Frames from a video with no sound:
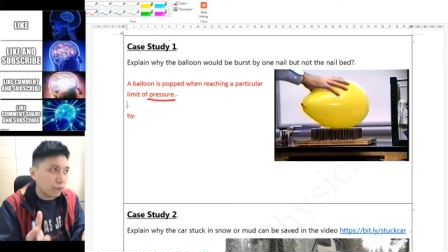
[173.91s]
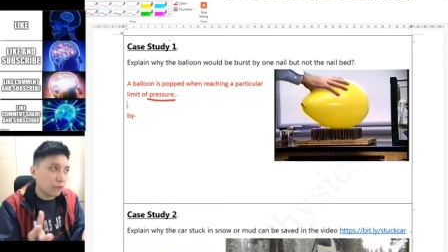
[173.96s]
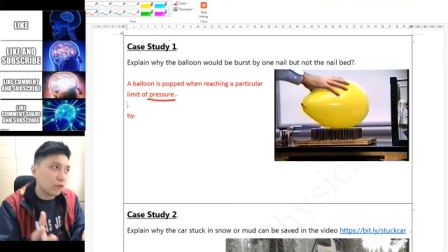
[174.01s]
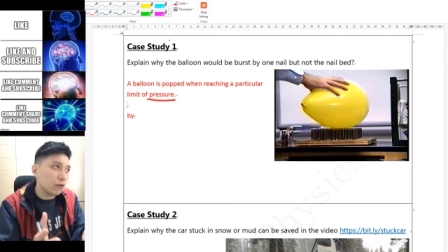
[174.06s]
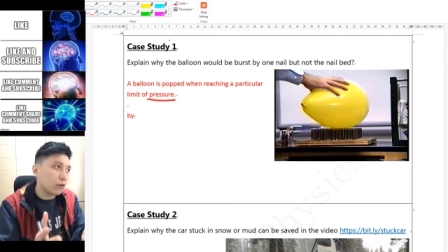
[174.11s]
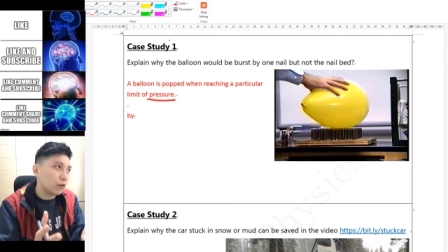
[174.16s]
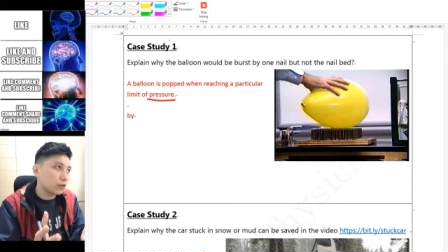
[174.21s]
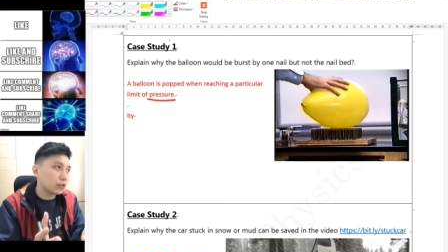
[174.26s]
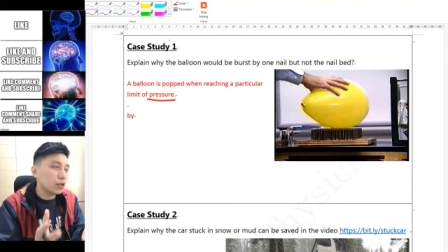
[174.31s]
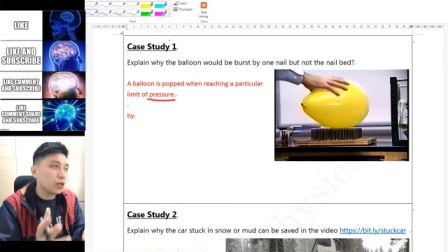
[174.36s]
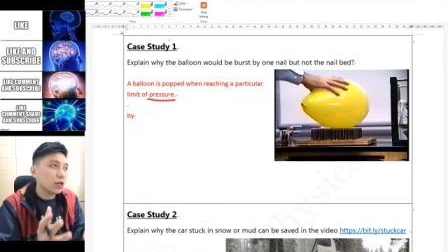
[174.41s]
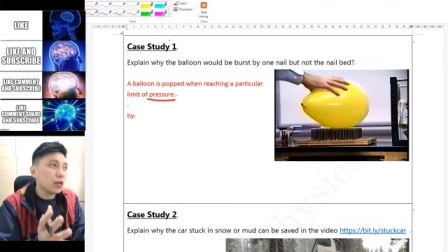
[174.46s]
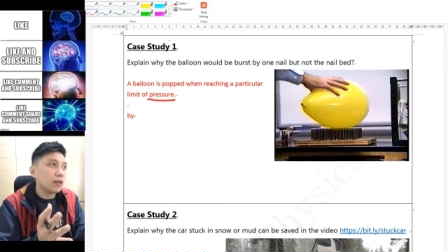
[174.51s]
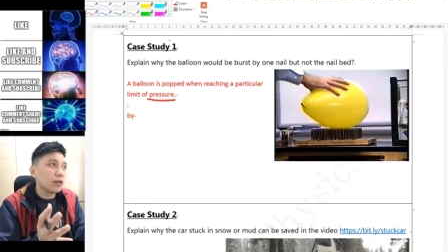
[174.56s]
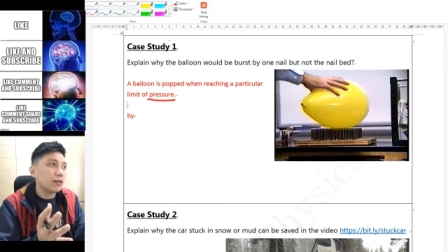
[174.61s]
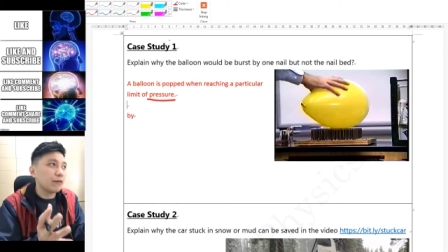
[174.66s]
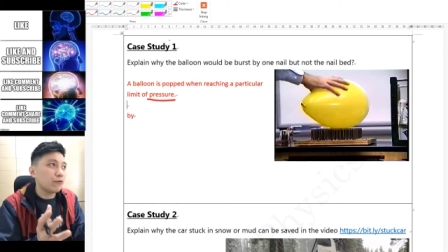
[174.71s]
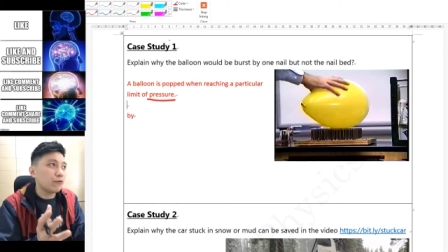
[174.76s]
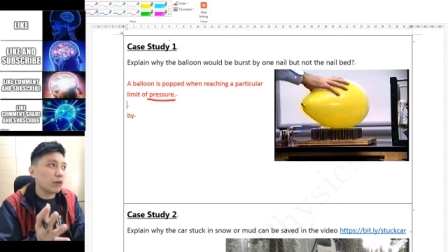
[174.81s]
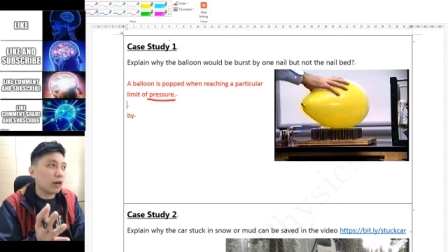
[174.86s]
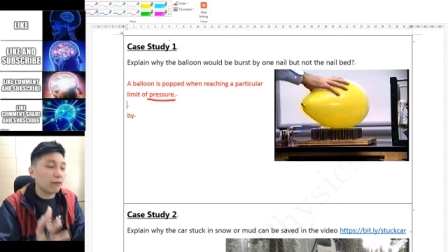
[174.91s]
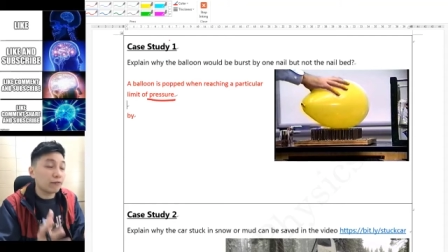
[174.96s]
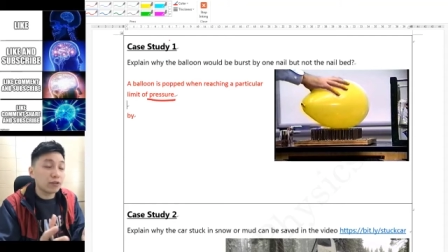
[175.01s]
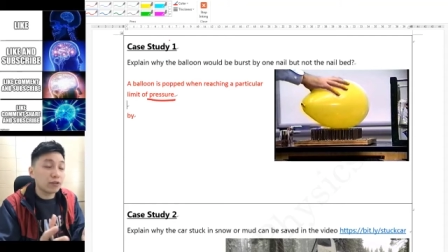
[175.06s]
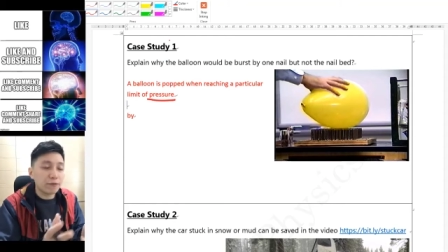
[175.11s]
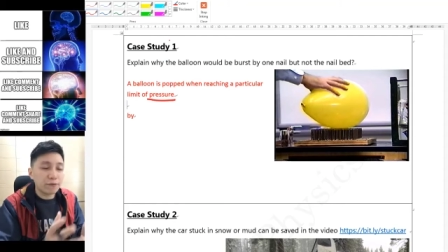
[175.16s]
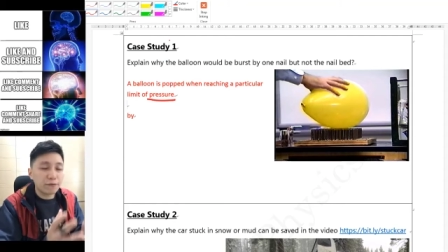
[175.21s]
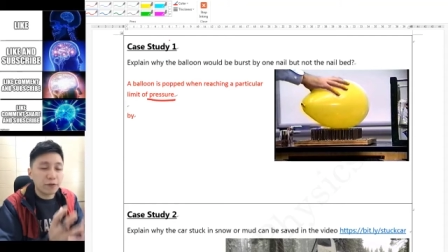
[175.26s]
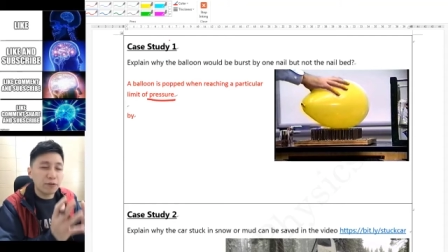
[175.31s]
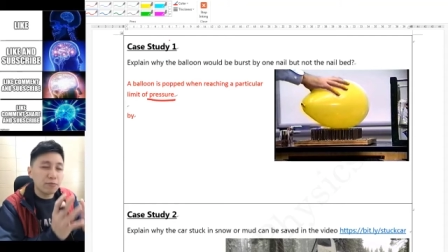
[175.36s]
Of course, if you have
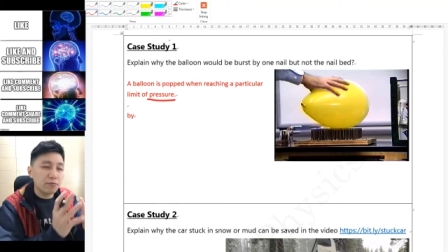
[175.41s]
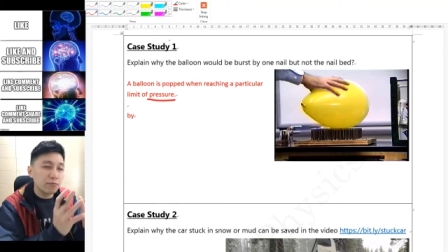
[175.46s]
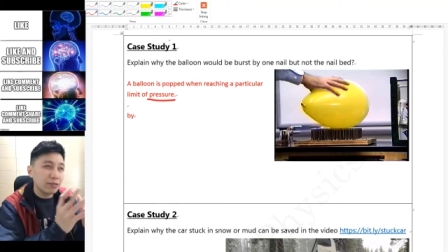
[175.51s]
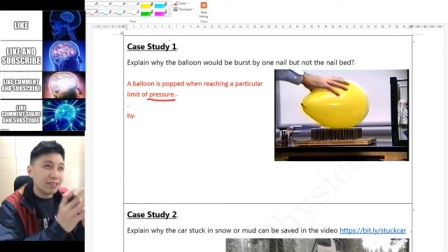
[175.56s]
different